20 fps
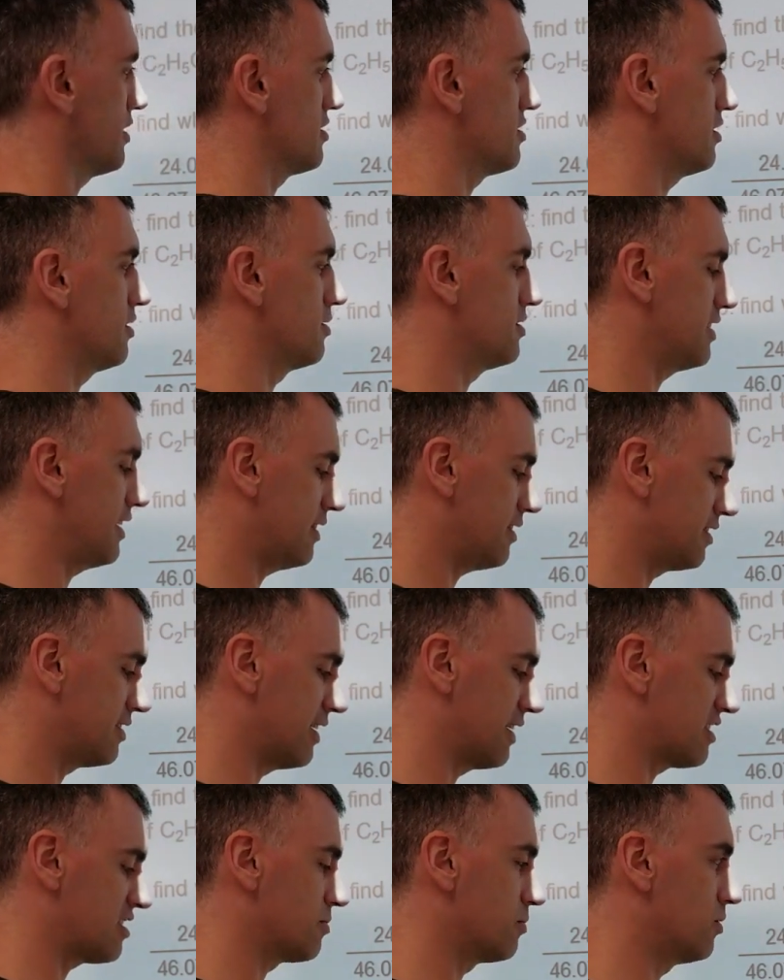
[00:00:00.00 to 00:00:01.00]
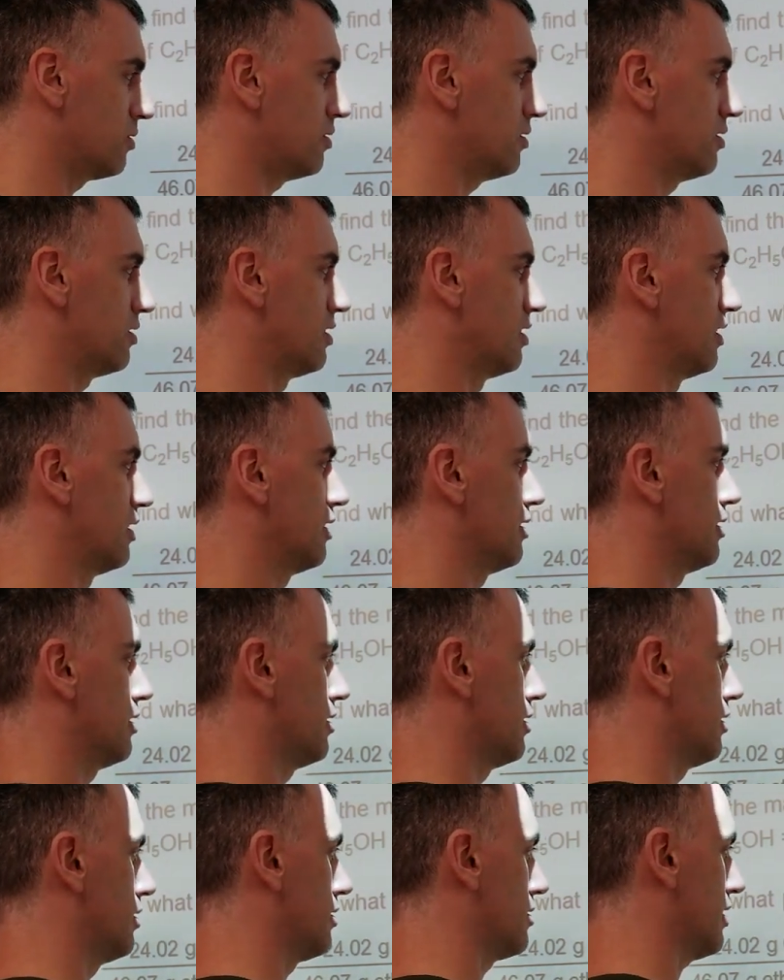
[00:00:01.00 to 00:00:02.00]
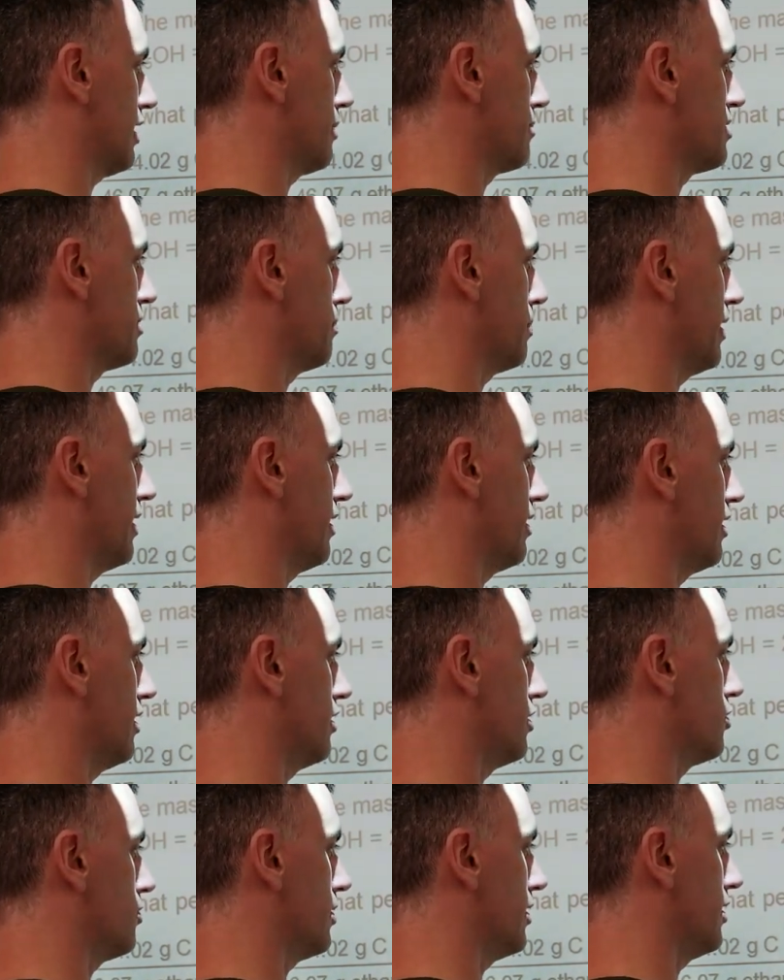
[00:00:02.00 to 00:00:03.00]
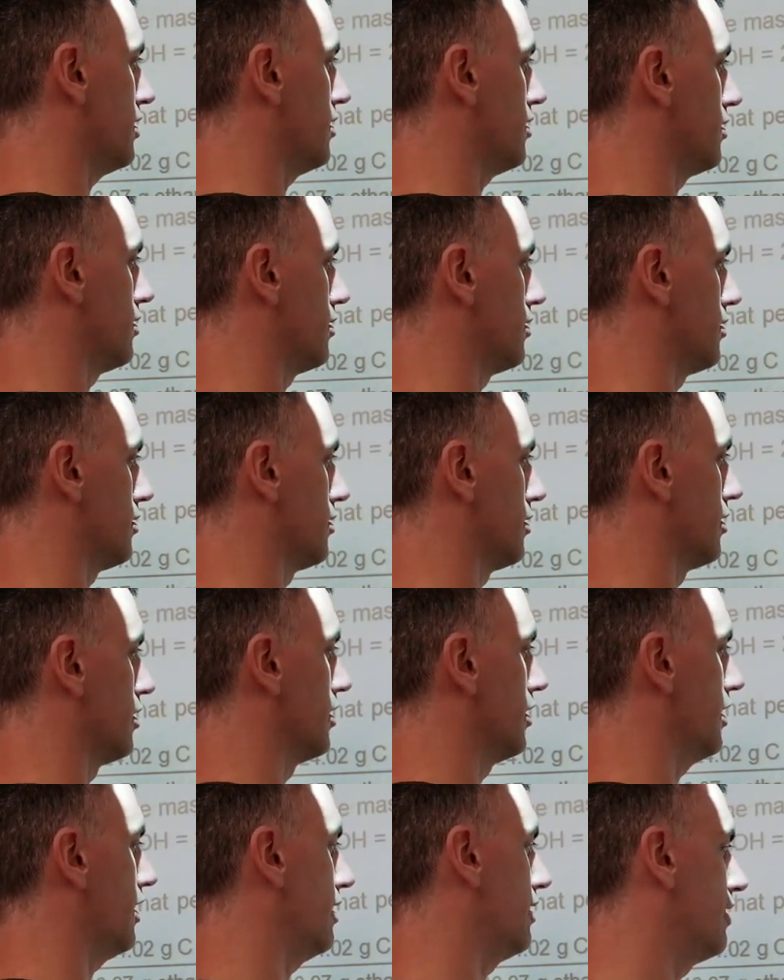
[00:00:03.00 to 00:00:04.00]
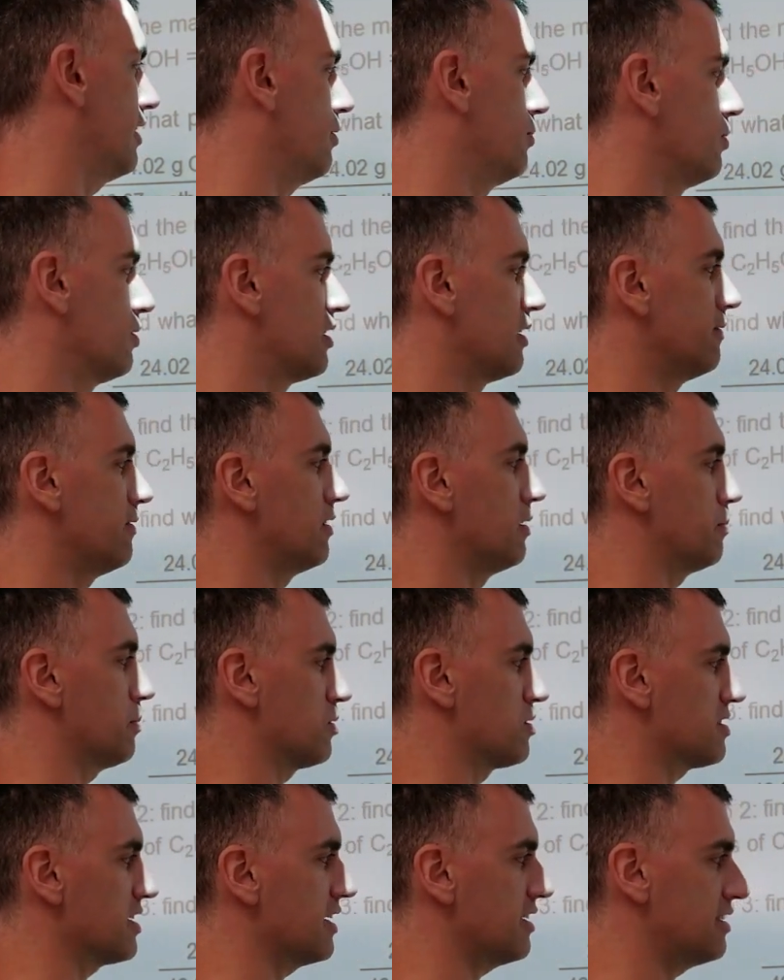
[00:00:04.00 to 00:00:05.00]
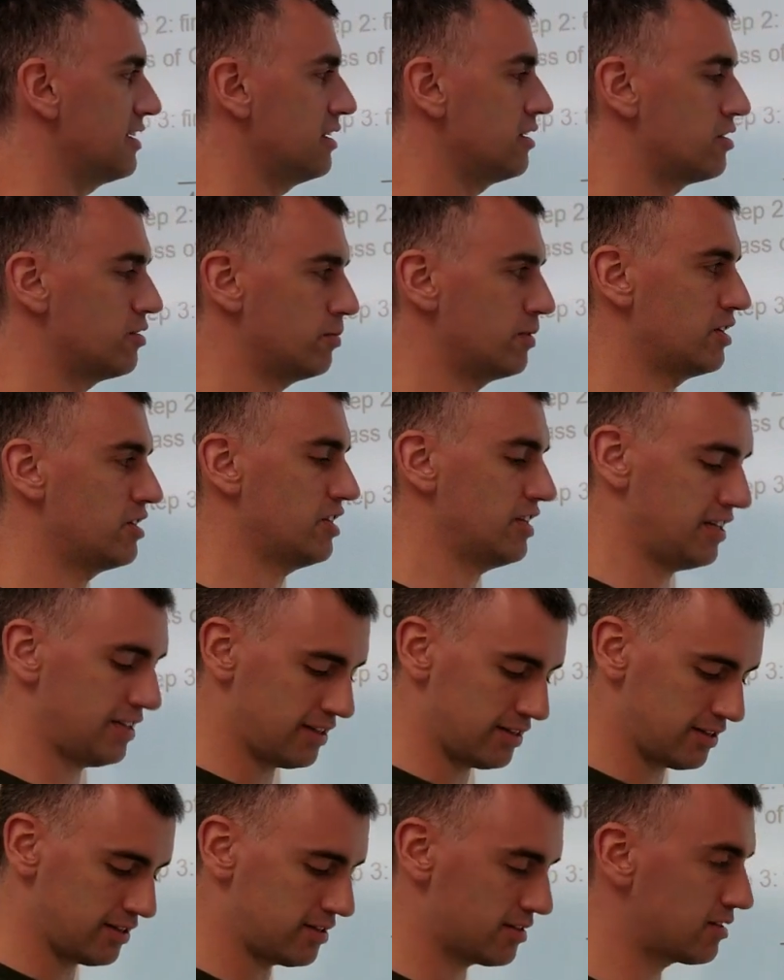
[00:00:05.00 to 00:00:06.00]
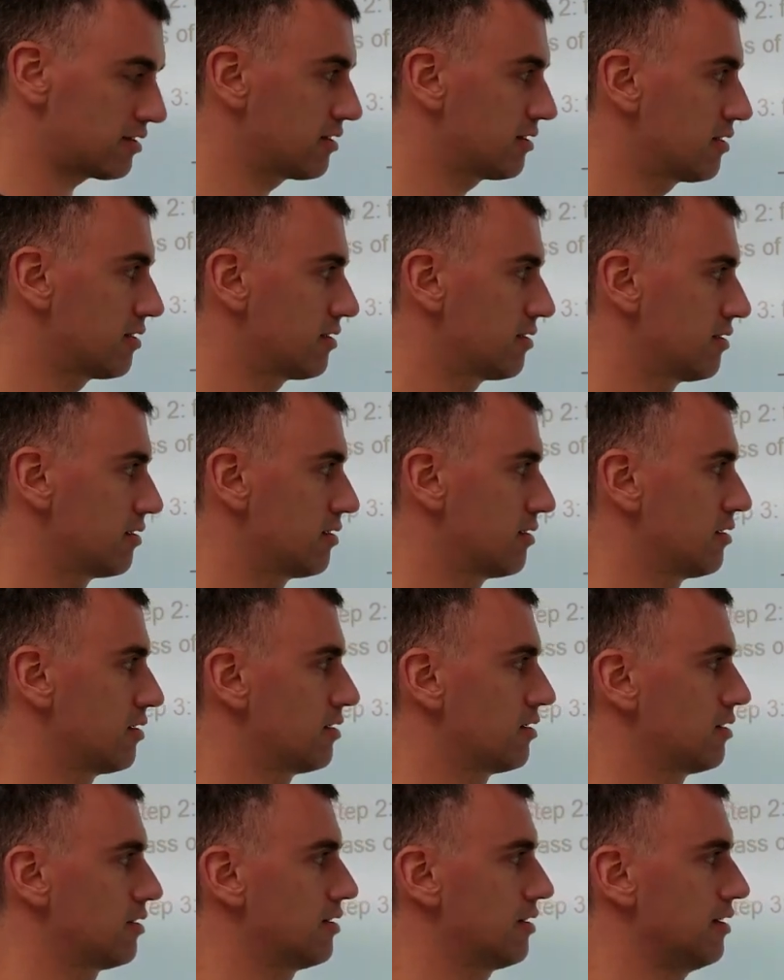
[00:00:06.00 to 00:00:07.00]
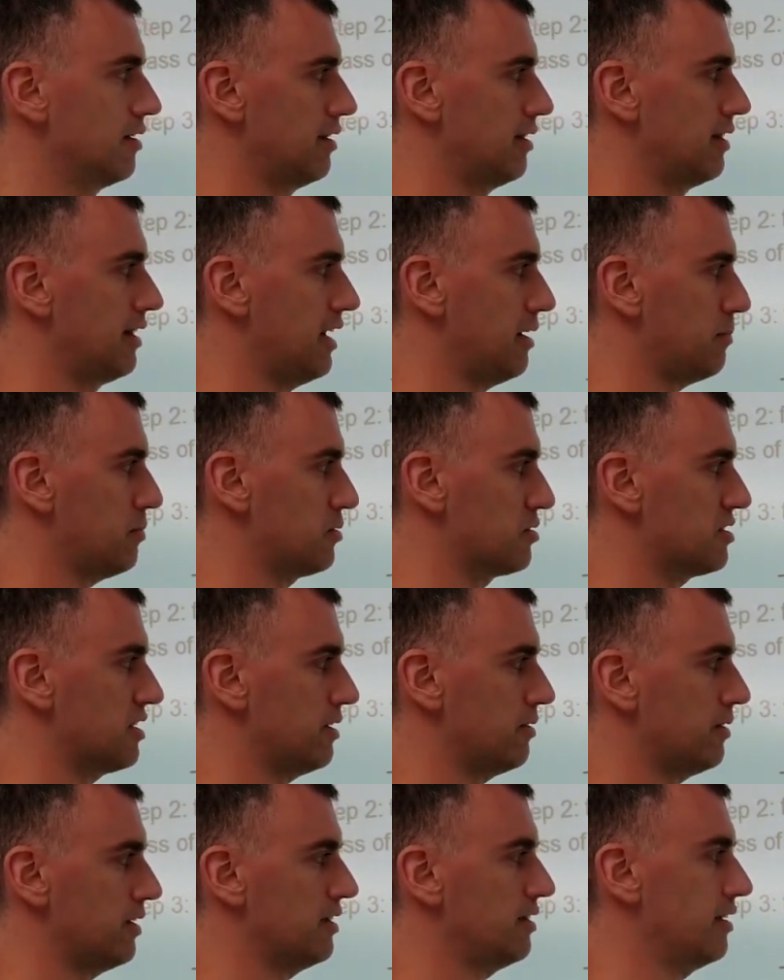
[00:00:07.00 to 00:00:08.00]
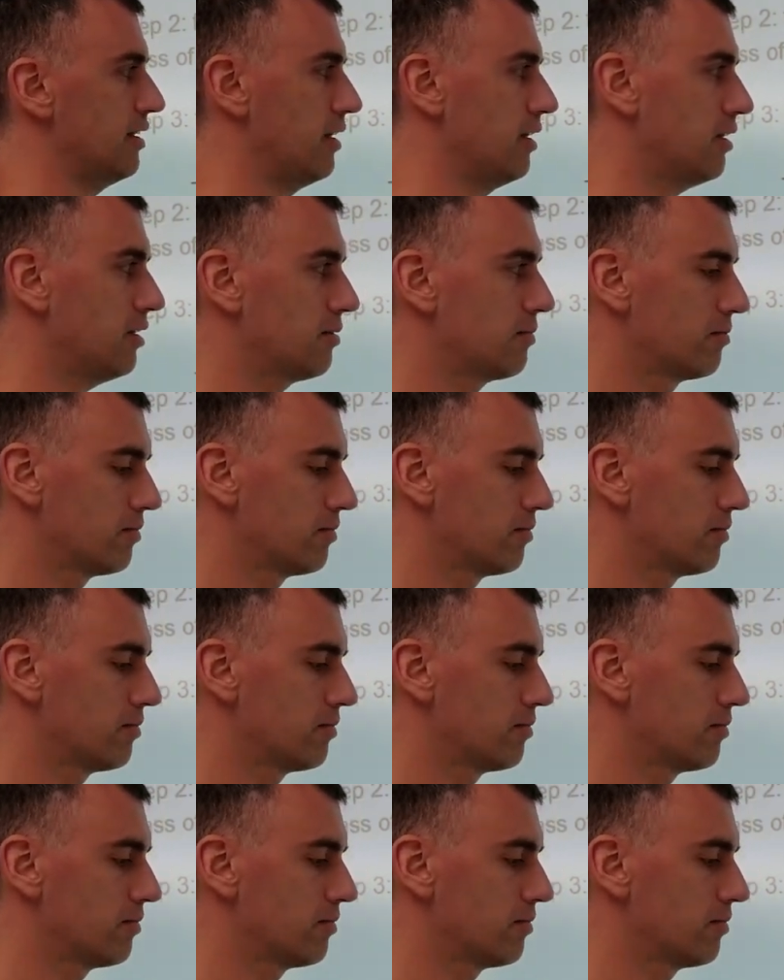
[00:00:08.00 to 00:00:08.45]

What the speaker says: so you take the decimal, times it by 100, and that will give you the percentage, which is that percent right there.